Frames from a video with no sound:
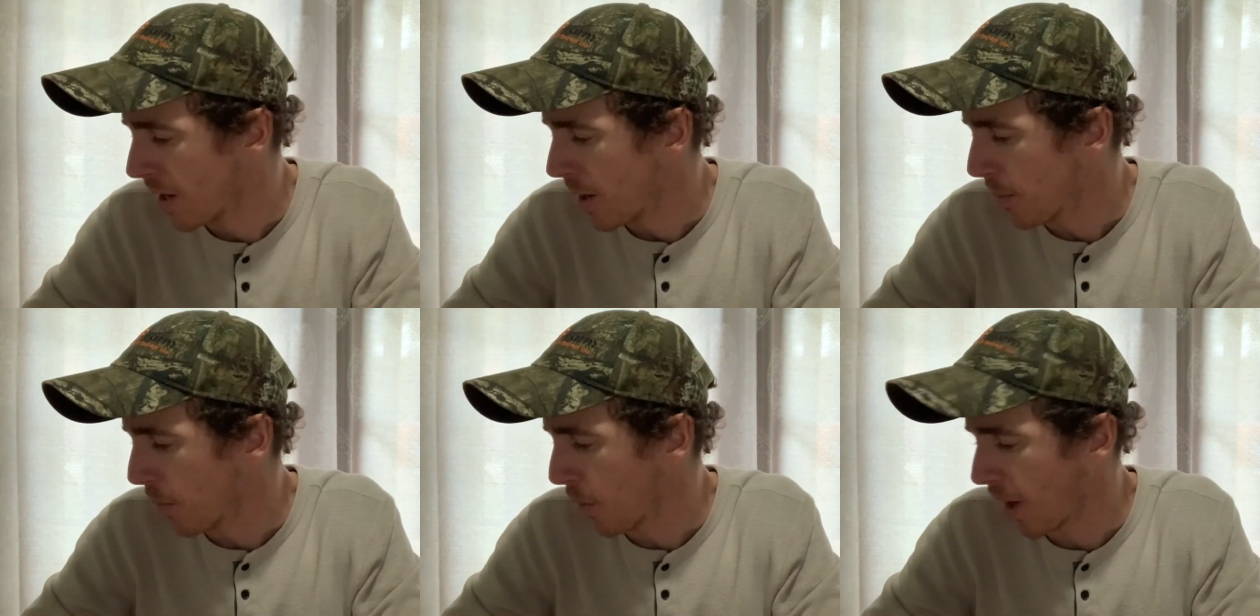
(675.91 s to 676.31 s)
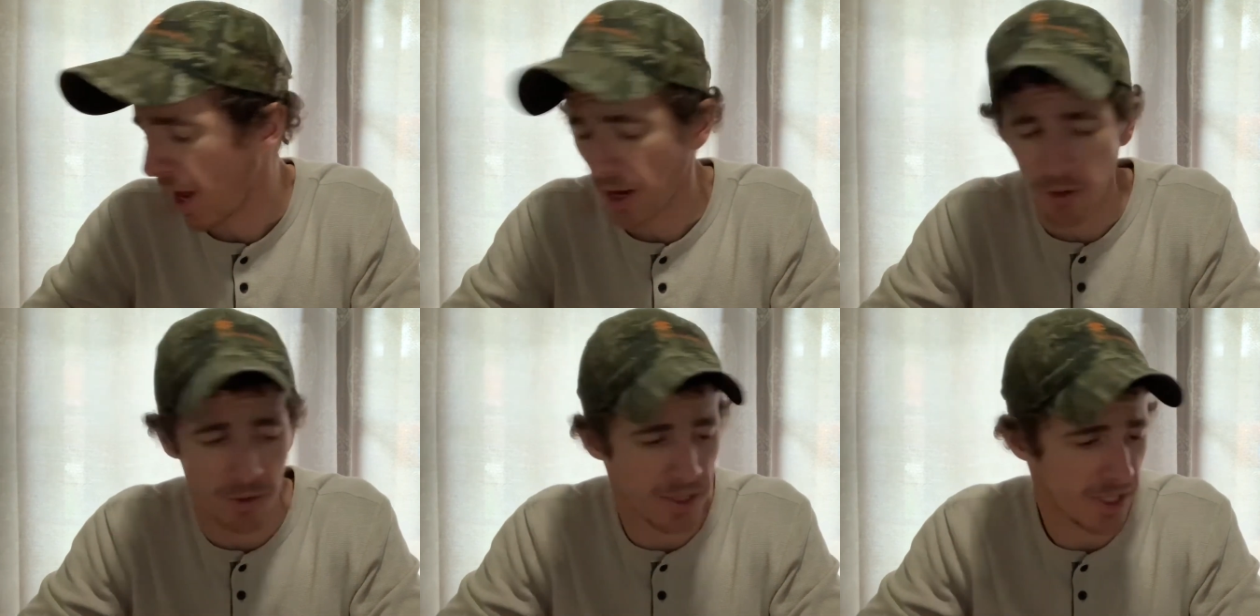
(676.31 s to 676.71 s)
more
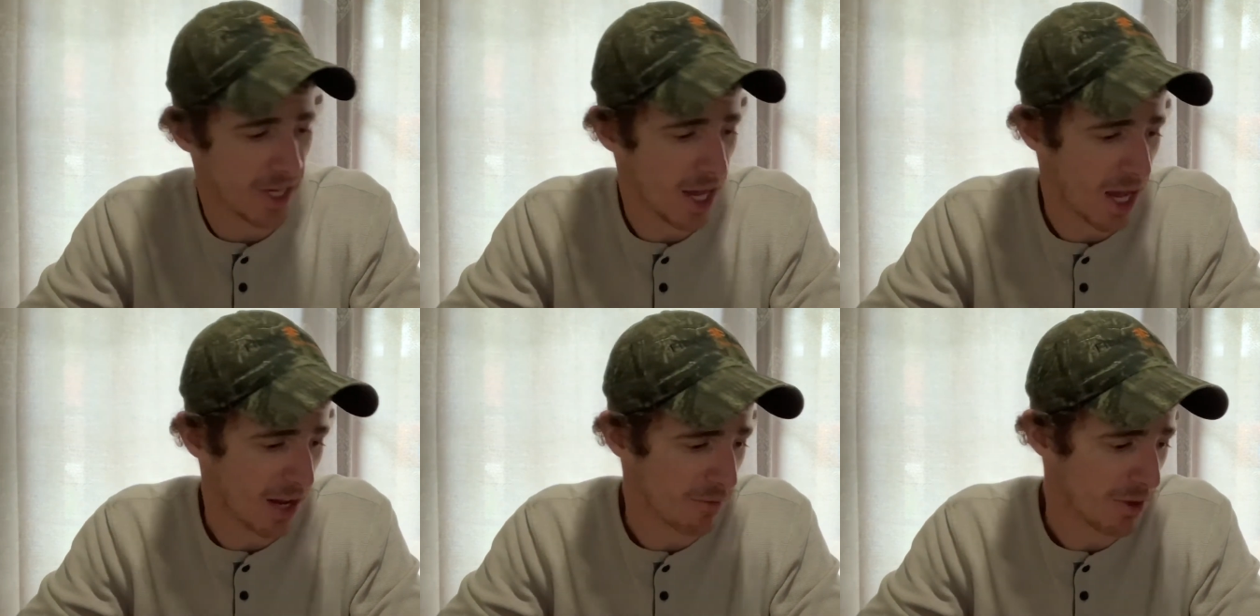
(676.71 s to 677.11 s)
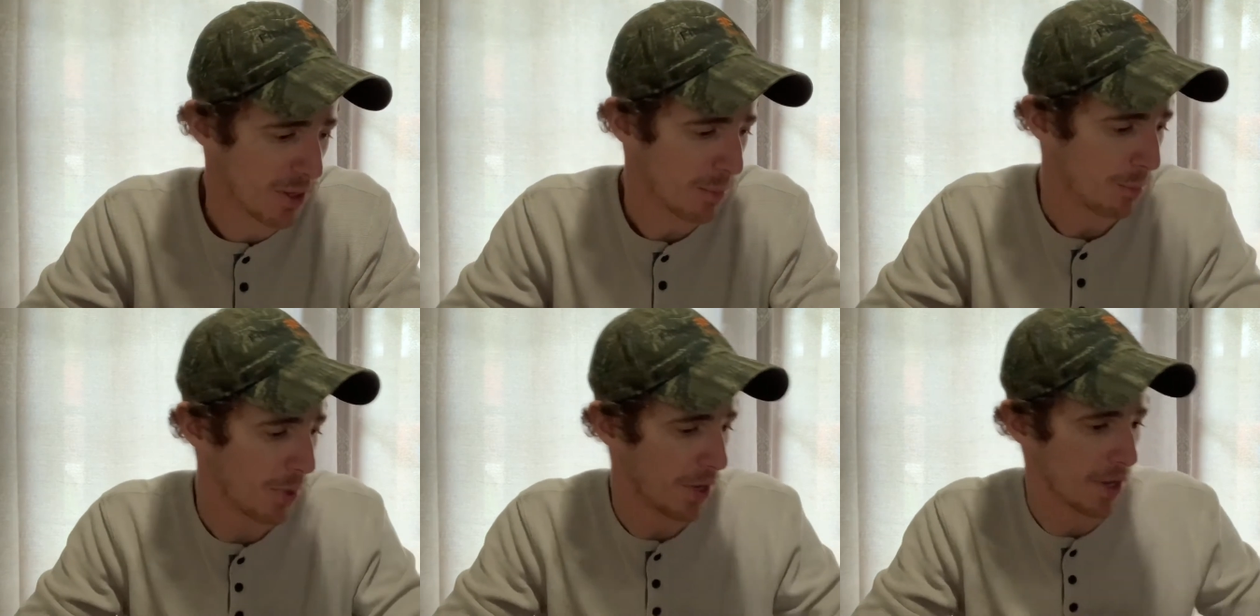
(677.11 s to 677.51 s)
accuracy out of
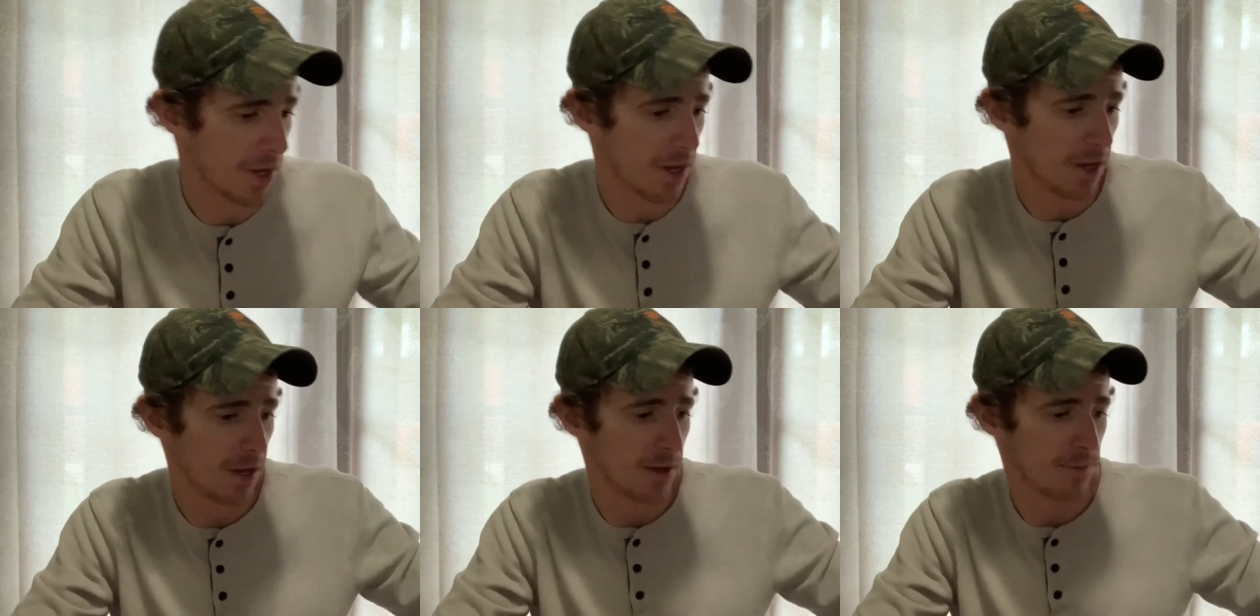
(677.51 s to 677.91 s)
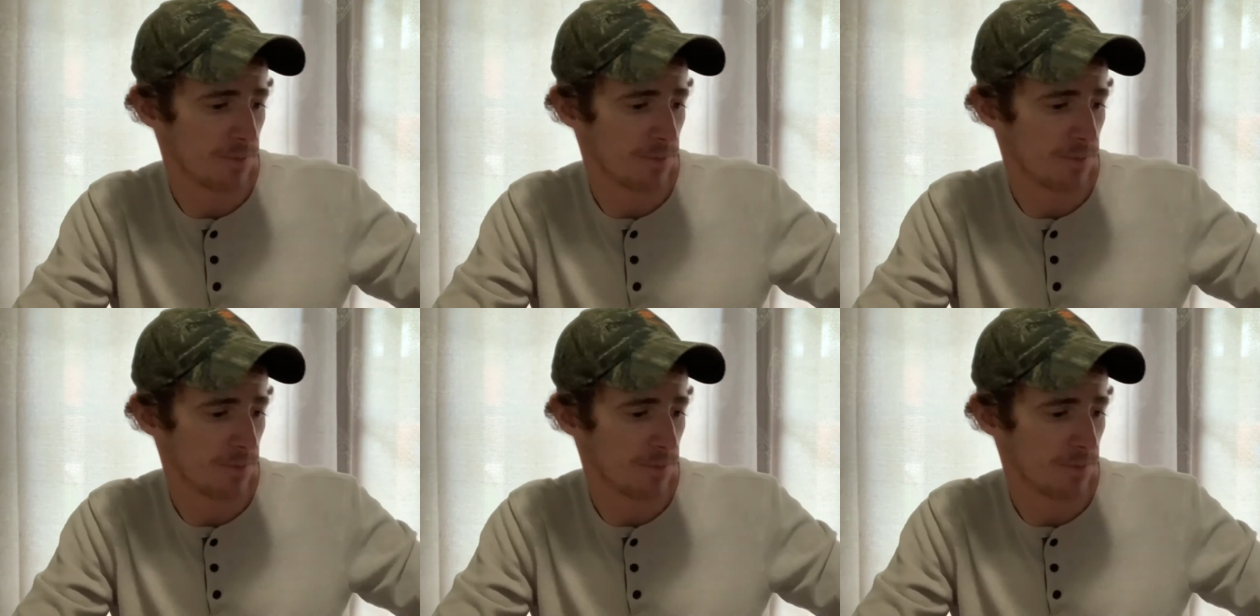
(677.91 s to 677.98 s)
it, but uh,